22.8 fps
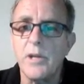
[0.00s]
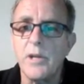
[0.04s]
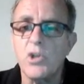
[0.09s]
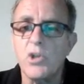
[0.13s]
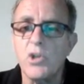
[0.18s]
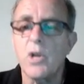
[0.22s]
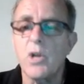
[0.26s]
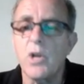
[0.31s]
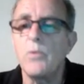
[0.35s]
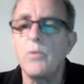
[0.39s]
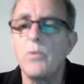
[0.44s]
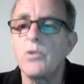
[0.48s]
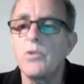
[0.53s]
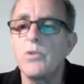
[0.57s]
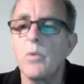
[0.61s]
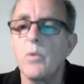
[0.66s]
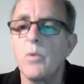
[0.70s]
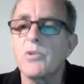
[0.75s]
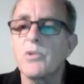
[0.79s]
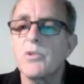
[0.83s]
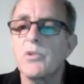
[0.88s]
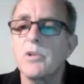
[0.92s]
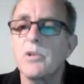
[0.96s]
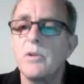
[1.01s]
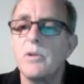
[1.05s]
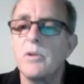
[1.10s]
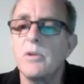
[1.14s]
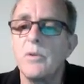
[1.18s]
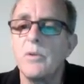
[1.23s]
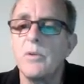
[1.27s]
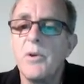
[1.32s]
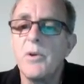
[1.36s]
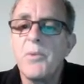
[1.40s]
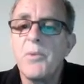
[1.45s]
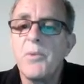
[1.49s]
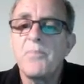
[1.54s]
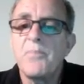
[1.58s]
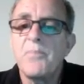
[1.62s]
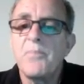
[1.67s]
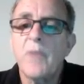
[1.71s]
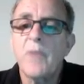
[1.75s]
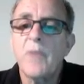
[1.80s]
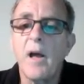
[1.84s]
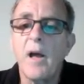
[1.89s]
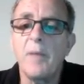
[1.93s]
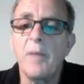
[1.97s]
He shows you what to do,
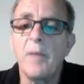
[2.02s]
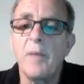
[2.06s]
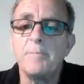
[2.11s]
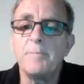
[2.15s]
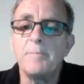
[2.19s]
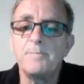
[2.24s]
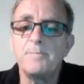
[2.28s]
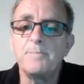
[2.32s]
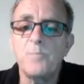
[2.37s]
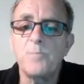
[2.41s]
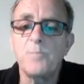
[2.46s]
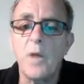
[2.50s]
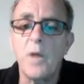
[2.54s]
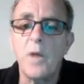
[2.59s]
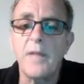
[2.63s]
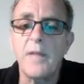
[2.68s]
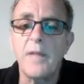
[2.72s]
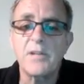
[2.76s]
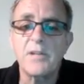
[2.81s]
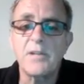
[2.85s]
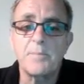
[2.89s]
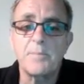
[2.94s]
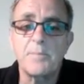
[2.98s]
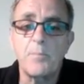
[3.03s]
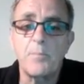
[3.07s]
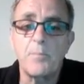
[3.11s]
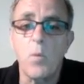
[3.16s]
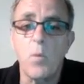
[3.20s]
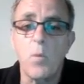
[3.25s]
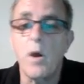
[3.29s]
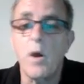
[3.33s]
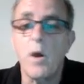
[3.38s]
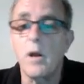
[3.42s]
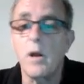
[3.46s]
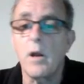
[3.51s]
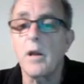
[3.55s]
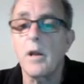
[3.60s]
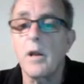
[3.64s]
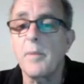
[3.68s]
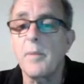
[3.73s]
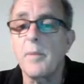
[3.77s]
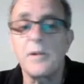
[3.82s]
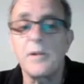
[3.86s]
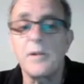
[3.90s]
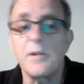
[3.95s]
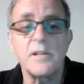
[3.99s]
and that's why I
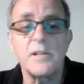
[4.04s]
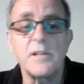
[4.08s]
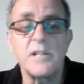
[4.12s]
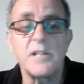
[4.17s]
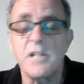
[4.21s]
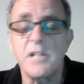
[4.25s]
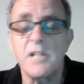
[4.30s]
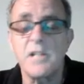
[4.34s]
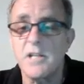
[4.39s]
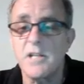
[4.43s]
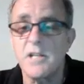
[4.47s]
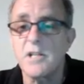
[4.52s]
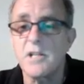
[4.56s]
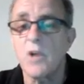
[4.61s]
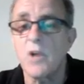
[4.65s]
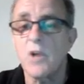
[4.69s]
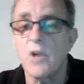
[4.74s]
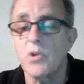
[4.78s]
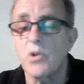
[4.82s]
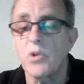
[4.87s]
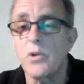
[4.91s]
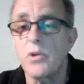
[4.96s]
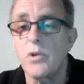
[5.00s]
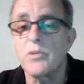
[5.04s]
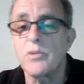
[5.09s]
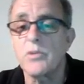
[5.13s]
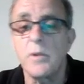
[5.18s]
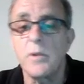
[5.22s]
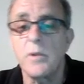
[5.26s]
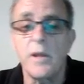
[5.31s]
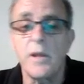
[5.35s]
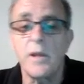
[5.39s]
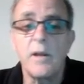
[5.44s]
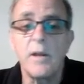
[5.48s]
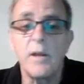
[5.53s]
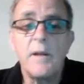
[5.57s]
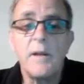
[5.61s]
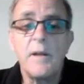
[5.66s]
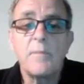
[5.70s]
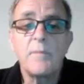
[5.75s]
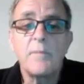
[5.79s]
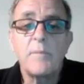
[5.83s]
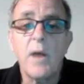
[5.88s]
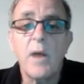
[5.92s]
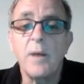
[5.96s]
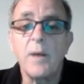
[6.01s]
like about this guy's honest with it.
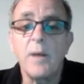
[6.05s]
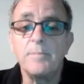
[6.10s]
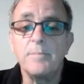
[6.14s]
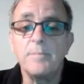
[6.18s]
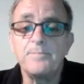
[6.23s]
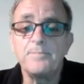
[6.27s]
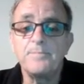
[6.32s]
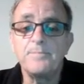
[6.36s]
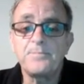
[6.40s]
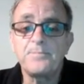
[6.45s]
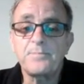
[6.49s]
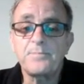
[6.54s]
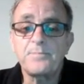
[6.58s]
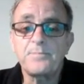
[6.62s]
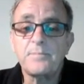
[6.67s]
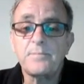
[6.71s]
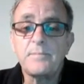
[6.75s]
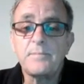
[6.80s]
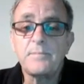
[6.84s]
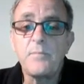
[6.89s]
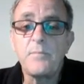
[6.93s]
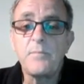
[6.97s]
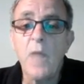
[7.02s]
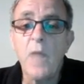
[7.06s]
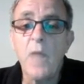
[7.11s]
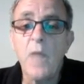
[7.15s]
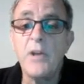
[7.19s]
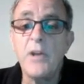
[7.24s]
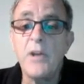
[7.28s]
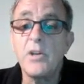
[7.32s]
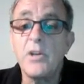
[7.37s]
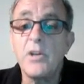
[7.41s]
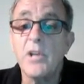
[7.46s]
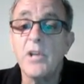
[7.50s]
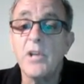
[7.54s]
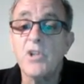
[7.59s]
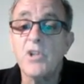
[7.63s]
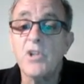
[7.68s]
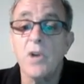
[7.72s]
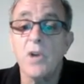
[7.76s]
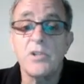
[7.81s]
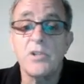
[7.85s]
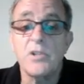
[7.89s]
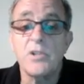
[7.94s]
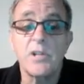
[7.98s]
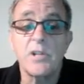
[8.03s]
And you can get
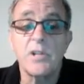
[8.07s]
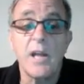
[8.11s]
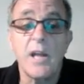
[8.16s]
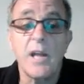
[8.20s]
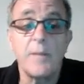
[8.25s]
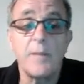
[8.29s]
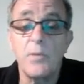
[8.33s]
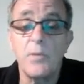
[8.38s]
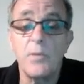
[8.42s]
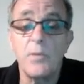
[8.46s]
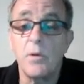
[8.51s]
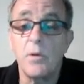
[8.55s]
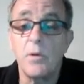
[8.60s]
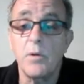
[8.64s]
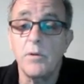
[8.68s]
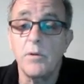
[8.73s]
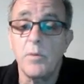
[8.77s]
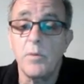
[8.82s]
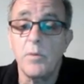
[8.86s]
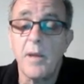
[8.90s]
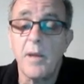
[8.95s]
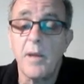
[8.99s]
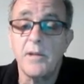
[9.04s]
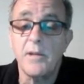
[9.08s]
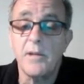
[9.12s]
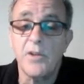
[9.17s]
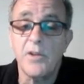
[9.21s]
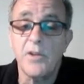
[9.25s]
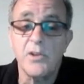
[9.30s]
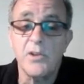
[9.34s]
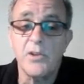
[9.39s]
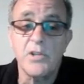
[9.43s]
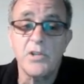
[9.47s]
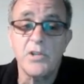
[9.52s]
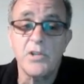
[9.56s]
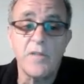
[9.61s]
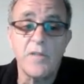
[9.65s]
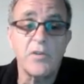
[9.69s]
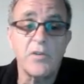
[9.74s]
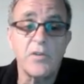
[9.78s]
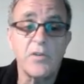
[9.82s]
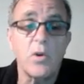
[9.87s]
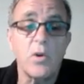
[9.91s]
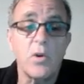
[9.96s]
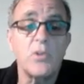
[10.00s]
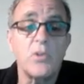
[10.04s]
started today. You pay your
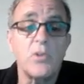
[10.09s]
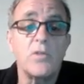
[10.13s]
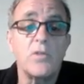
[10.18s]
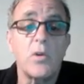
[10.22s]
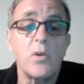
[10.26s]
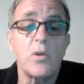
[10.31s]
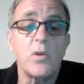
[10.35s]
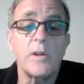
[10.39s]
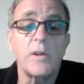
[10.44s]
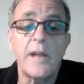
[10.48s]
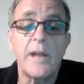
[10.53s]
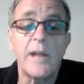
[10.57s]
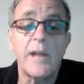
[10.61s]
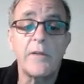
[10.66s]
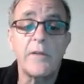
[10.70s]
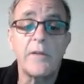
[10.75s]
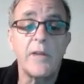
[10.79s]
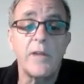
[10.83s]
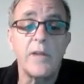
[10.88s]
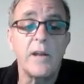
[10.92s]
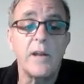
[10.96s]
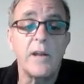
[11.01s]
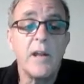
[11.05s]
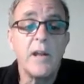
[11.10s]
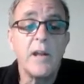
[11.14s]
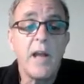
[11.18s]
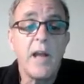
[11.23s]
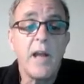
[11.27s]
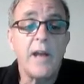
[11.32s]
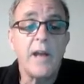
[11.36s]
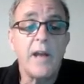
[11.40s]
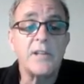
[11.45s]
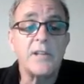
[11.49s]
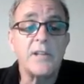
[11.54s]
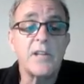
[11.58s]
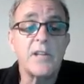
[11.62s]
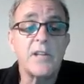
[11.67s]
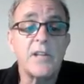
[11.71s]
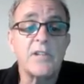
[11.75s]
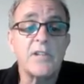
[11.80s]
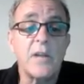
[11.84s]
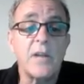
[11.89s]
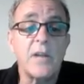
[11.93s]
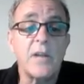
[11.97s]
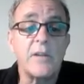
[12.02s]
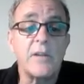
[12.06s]
$37, you've got it there and then. And he says
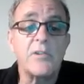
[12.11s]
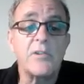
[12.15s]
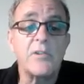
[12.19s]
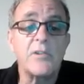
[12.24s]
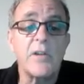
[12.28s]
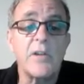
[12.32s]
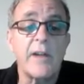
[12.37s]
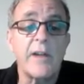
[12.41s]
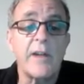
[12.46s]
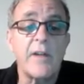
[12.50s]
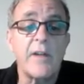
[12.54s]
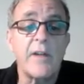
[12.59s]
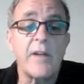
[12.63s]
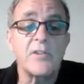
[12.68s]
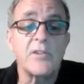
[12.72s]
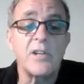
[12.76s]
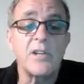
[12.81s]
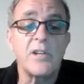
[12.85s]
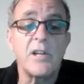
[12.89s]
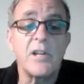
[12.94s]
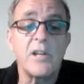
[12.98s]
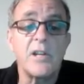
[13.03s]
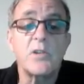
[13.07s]
down here, is there a guarantee?